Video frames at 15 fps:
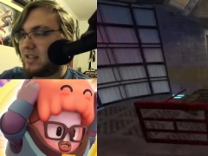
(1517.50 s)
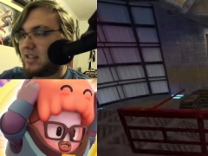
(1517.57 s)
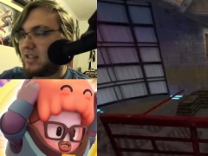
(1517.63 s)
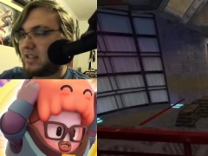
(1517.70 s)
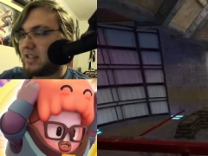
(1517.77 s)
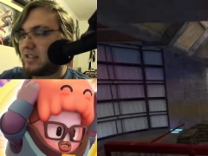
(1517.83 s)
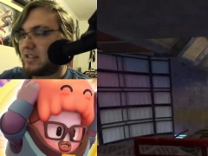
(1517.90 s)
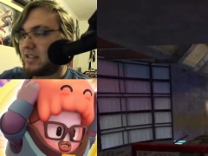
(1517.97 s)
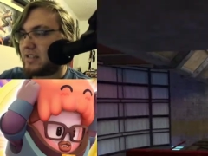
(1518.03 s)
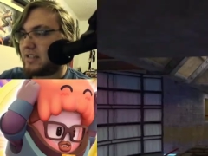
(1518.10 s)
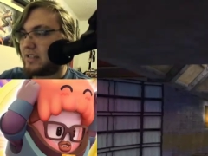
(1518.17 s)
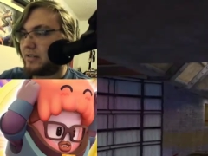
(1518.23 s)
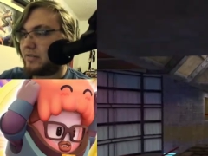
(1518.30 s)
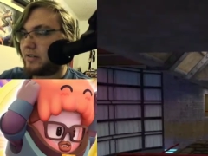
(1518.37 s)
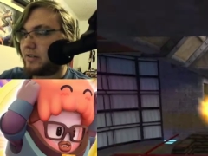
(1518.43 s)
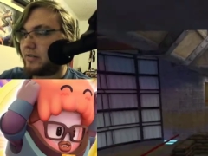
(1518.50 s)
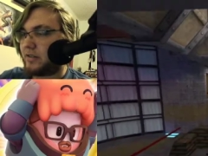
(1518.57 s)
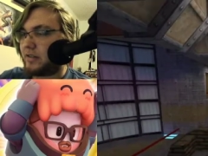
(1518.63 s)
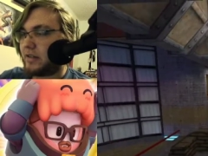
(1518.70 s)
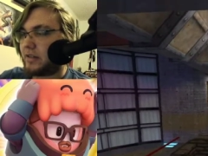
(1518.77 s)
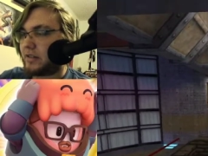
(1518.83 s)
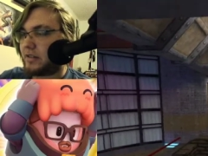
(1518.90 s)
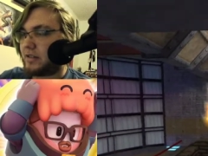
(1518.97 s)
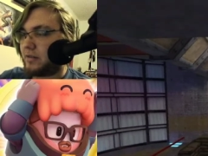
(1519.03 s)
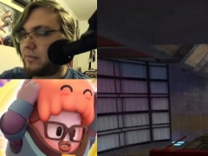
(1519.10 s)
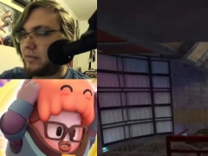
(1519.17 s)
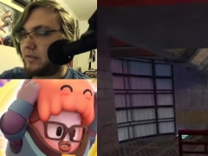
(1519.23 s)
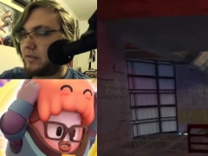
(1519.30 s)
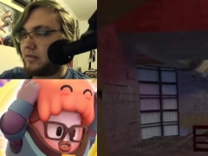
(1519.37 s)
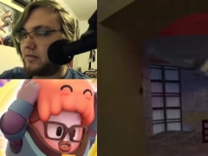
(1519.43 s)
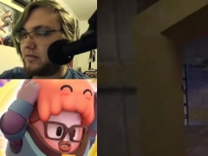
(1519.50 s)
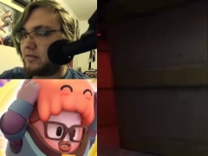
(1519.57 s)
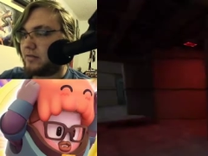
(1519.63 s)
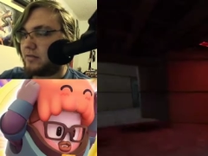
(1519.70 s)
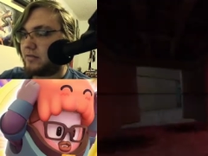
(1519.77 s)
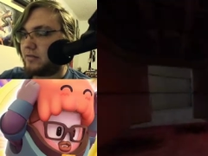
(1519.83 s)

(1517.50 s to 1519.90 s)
I guess this is how we're doing the next couple of